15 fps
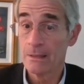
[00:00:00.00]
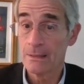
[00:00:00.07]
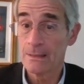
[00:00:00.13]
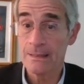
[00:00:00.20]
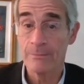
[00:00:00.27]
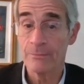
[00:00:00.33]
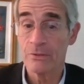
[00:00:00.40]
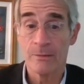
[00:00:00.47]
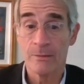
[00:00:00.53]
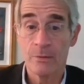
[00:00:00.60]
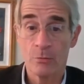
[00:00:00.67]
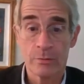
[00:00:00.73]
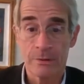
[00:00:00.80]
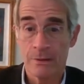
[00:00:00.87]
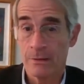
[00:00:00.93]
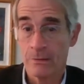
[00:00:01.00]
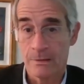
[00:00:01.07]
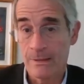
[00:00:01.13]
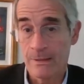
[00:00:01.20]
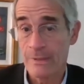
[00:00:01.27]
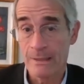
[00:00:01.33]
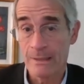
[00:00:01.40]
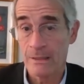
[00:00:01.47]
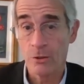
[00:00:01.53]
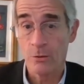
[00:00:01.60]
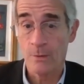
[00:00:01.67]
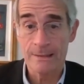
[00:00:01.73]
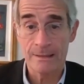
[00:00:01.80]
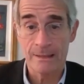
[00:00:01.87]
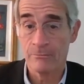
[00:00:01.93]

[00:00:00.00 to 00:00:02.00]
seems to be something the U.S.